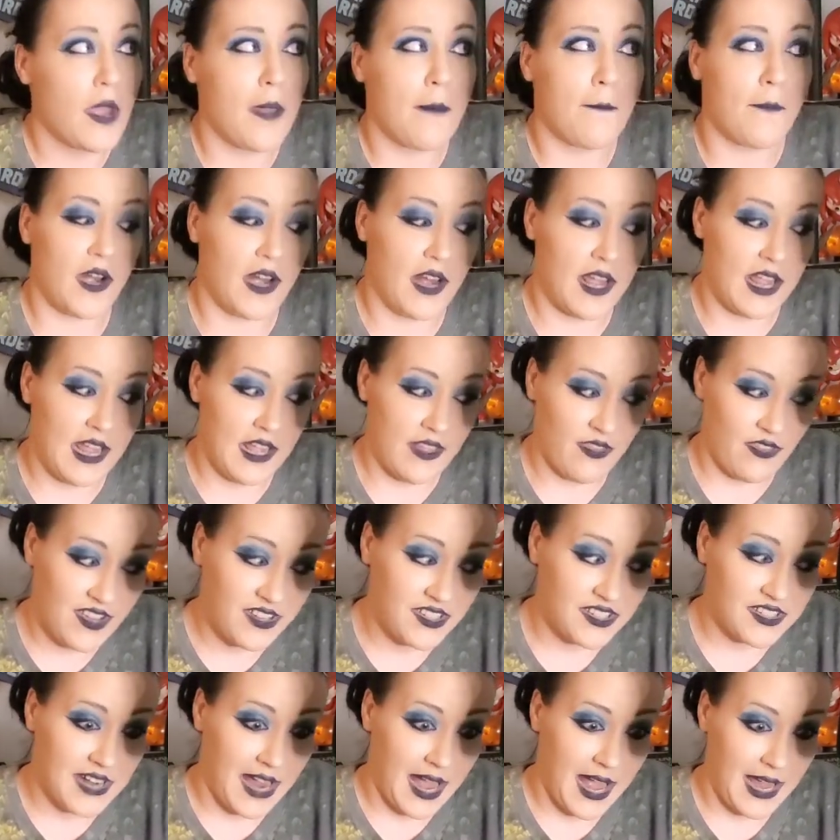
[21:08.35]
But in
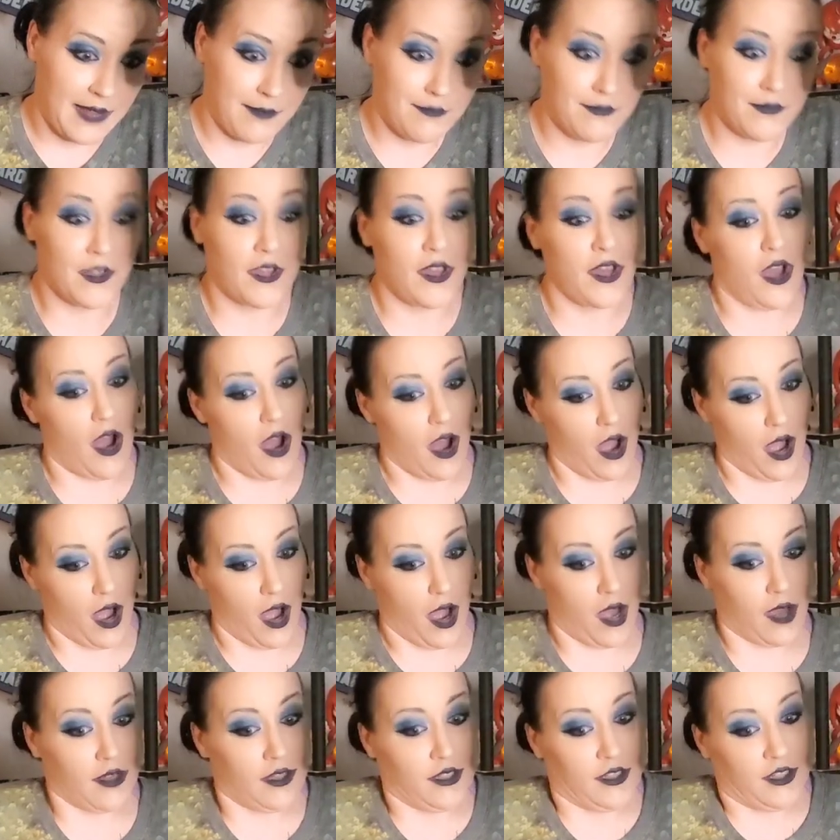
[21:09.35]
this time,
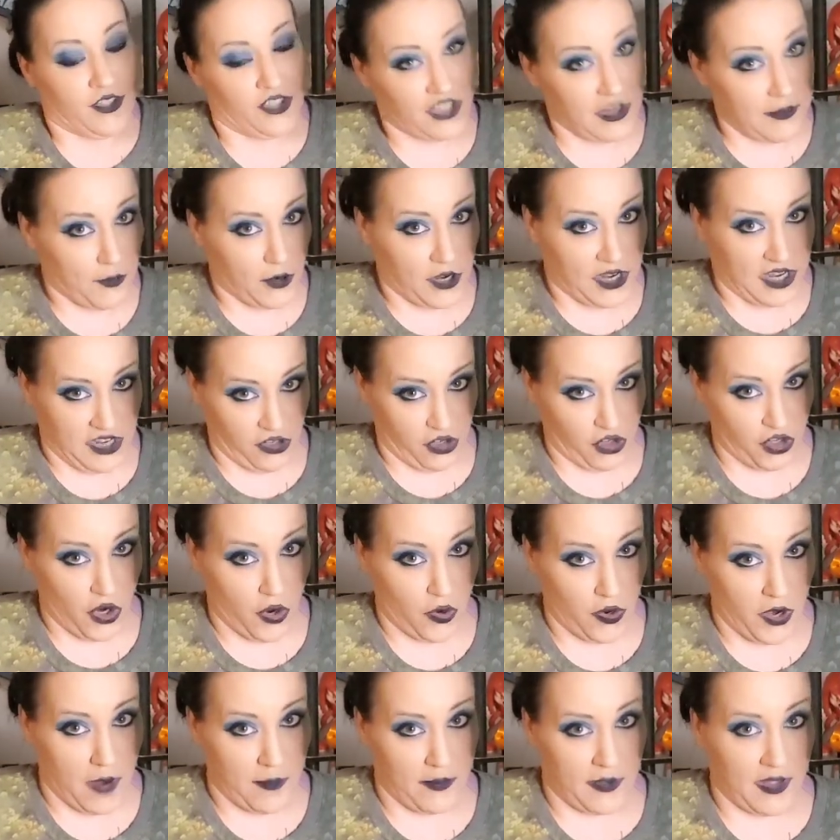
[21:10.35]
Cyprian has
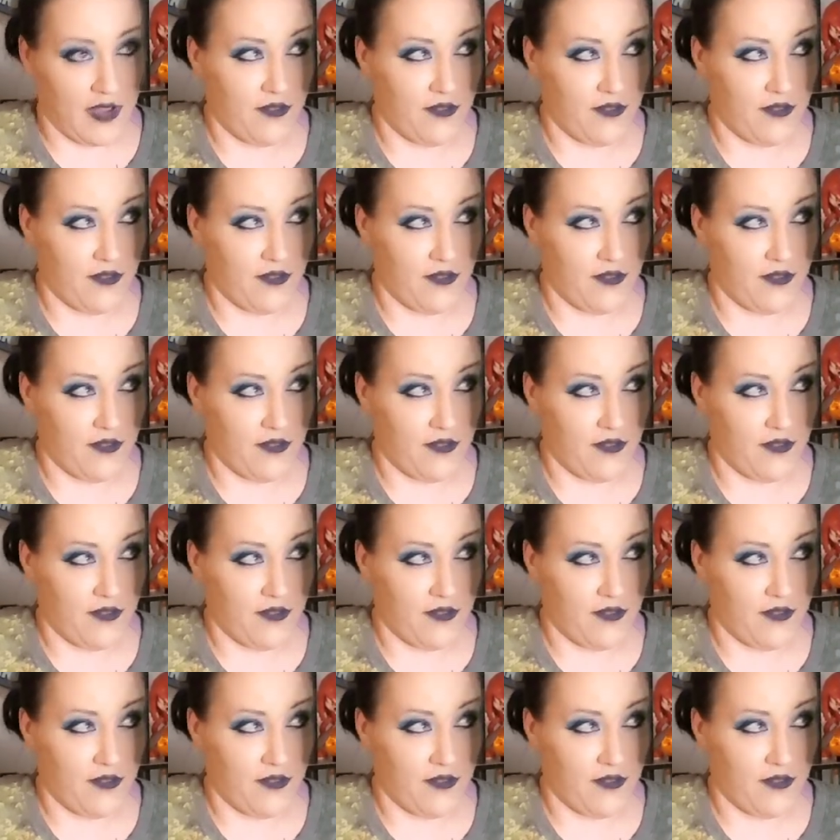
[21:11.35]
shown up.